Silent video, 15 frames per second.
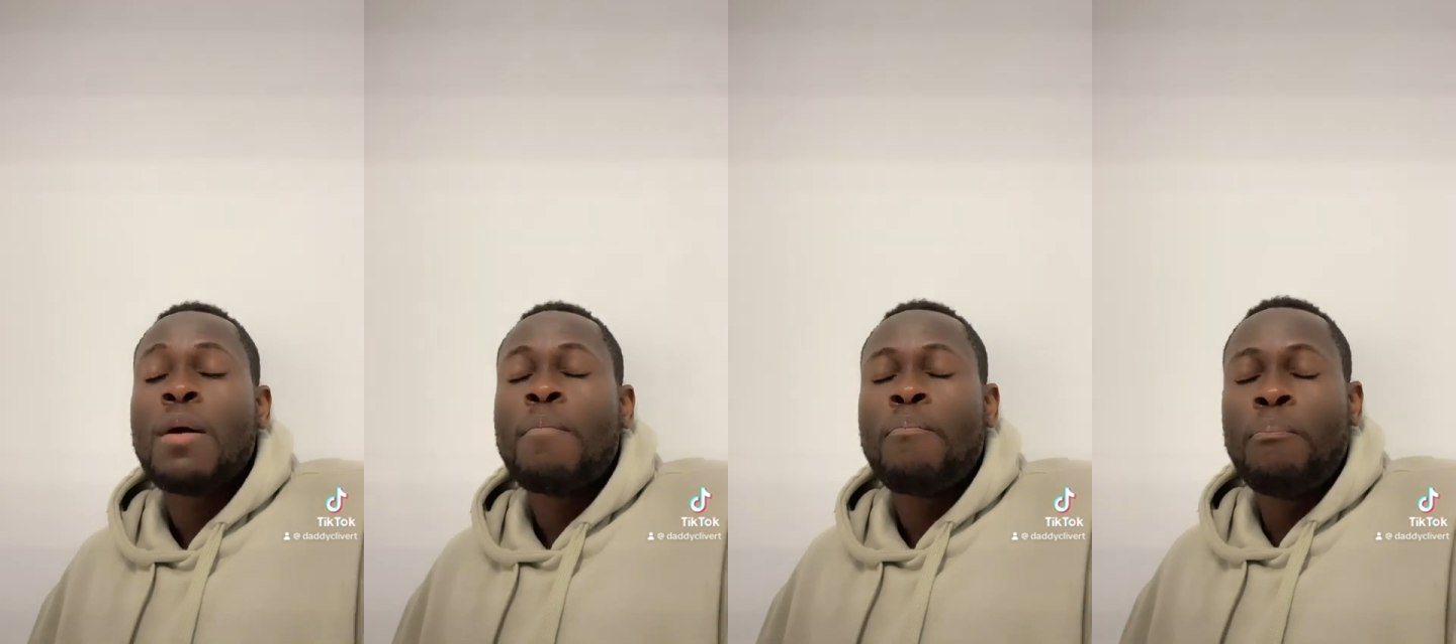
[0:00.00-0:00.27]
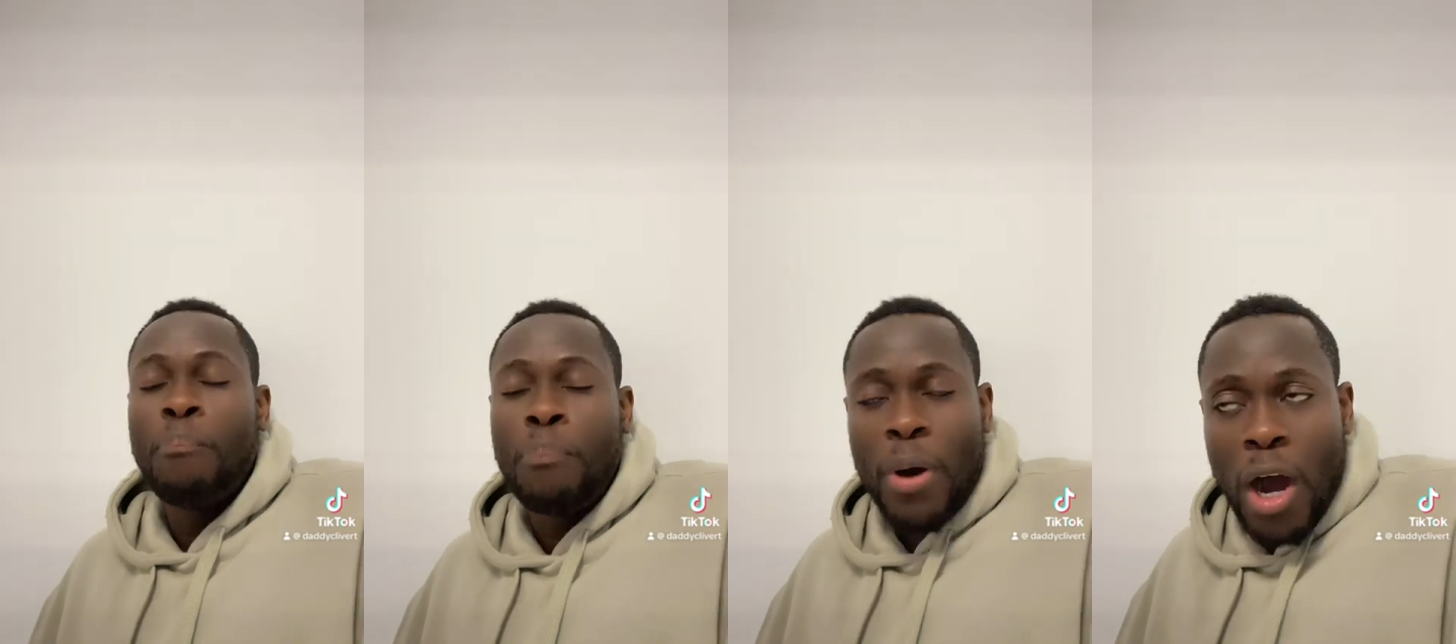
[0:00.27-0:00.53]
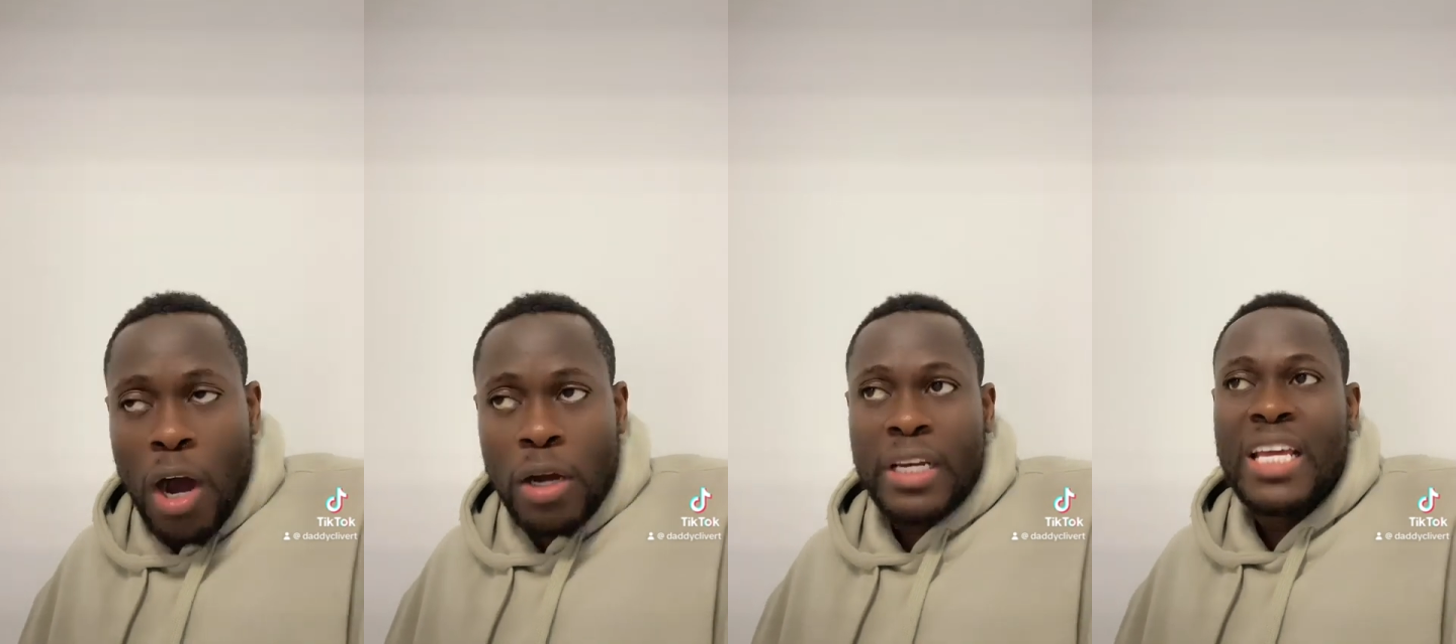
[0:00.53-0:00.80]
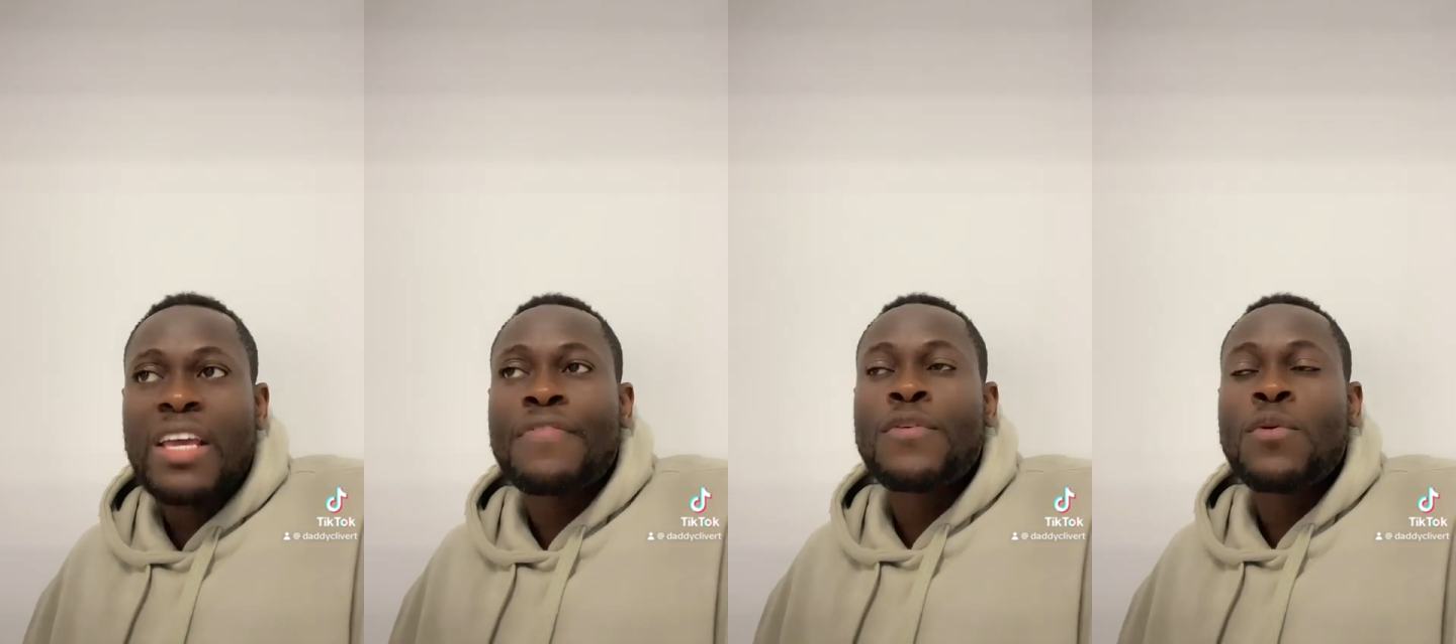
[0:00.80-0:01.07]
But
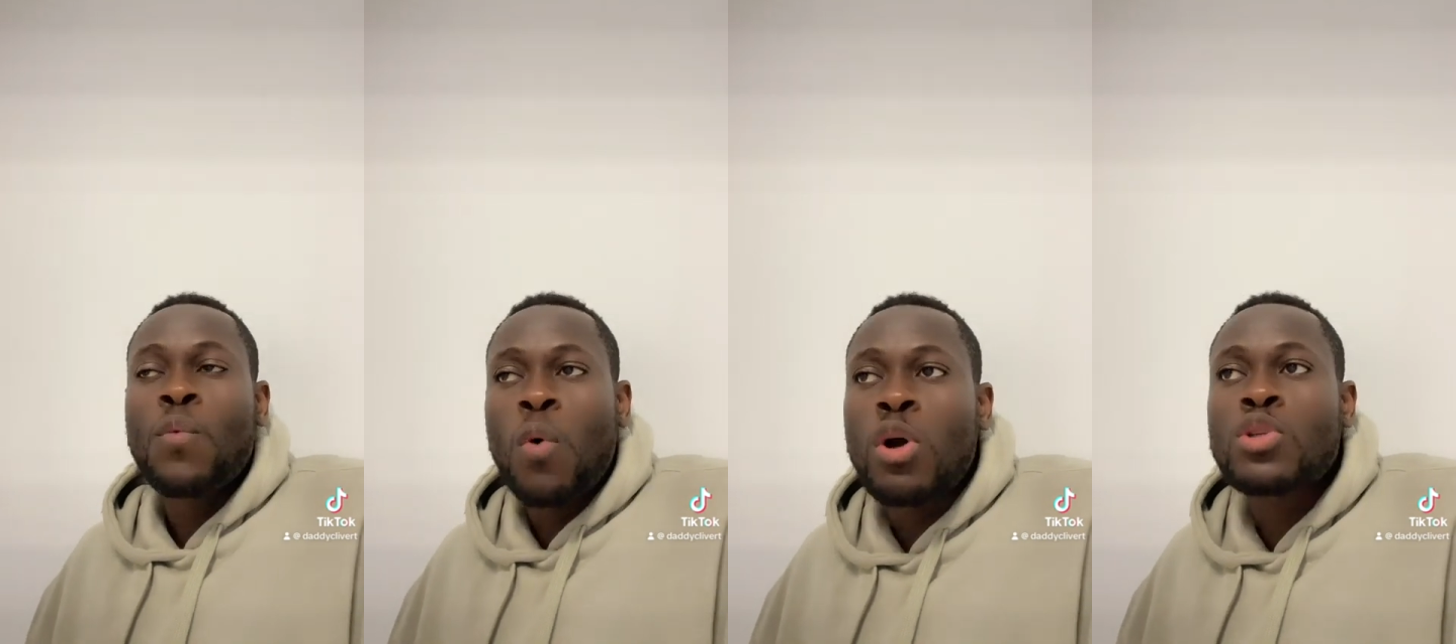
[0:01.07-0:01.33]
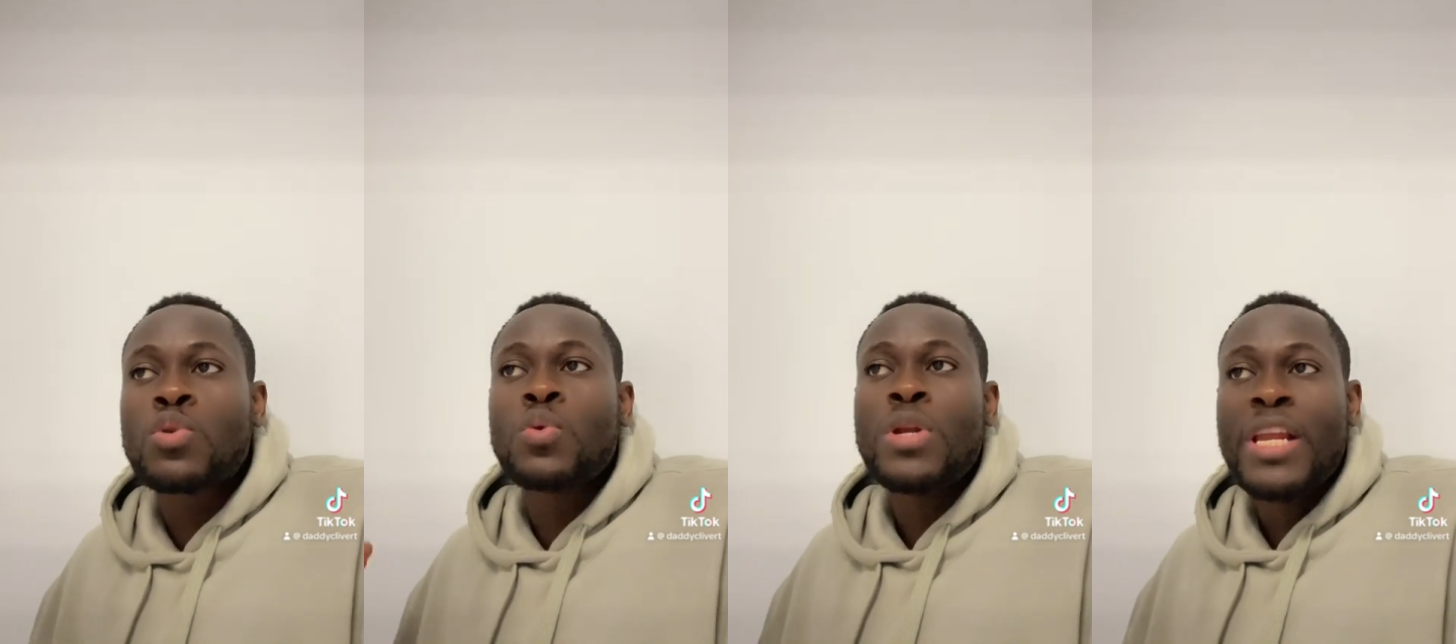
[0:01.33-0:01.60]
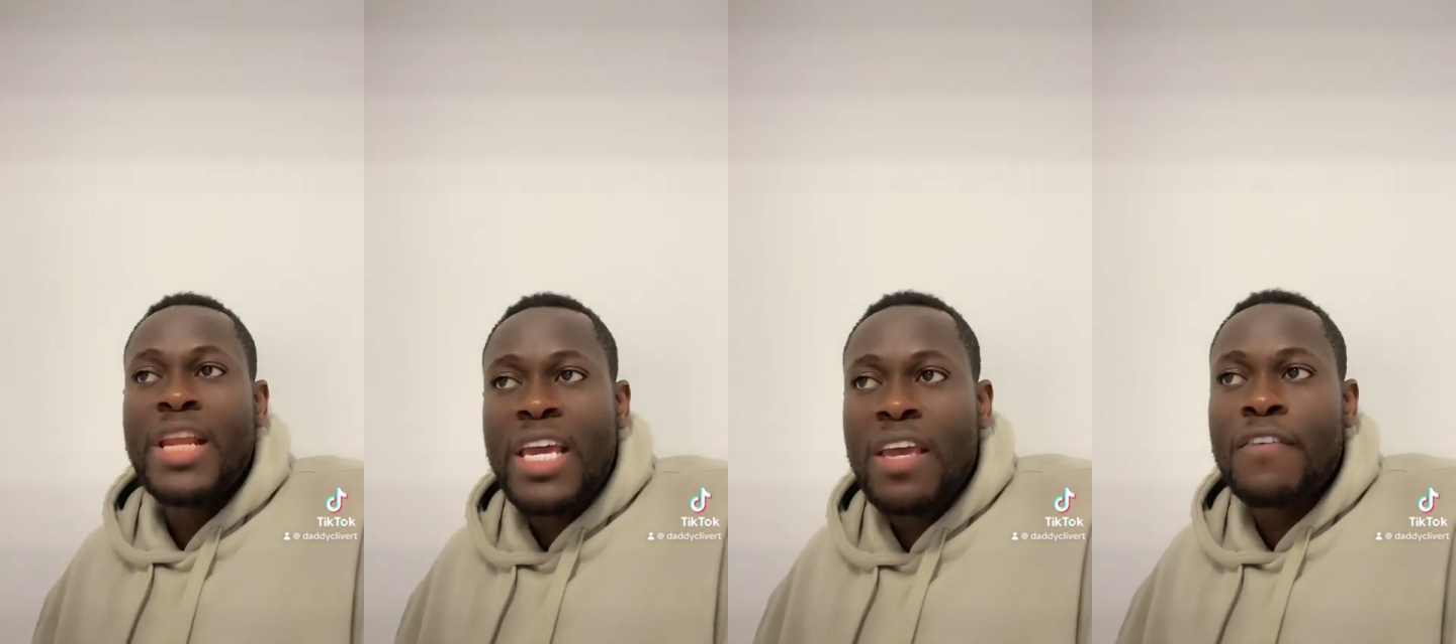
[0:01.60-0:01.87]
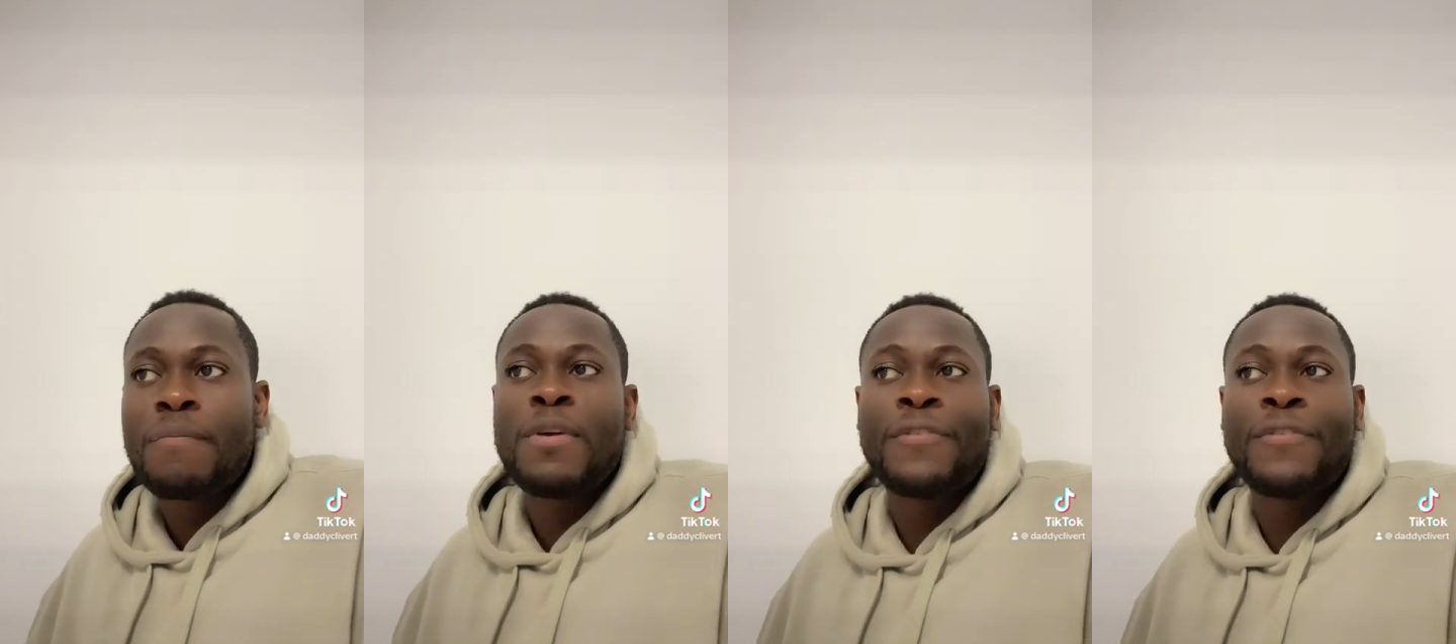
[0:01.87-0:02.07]
if you want to leave